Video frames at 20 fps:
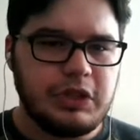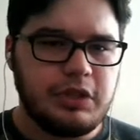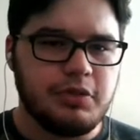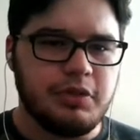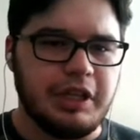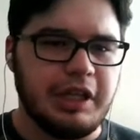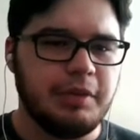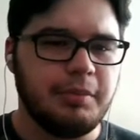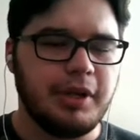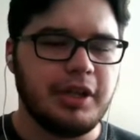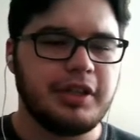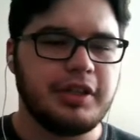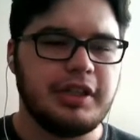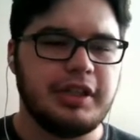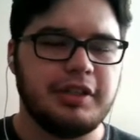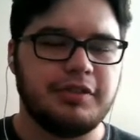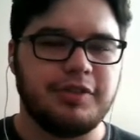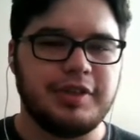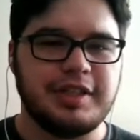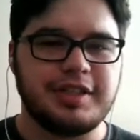
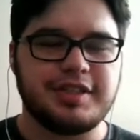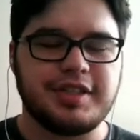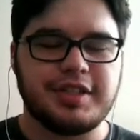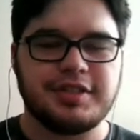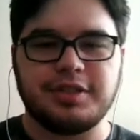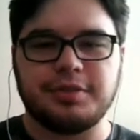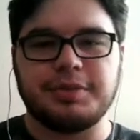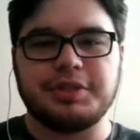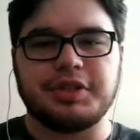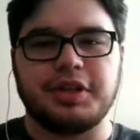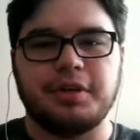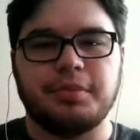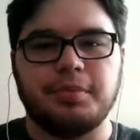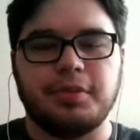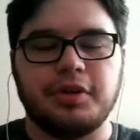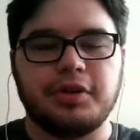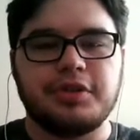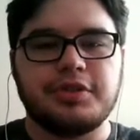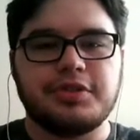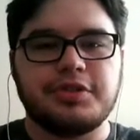if he sets up his
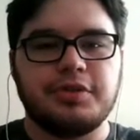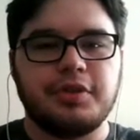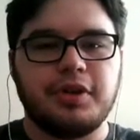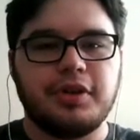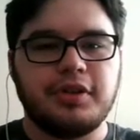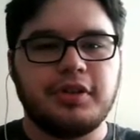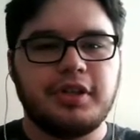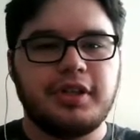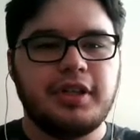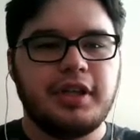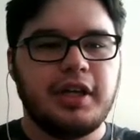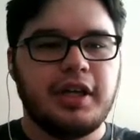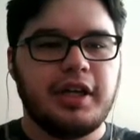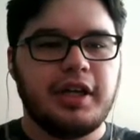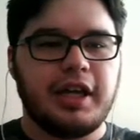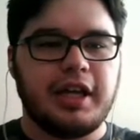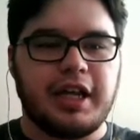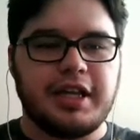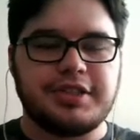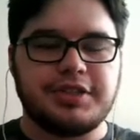Unburden too early
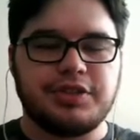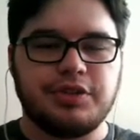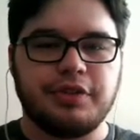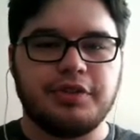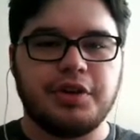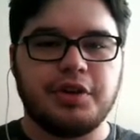and I still have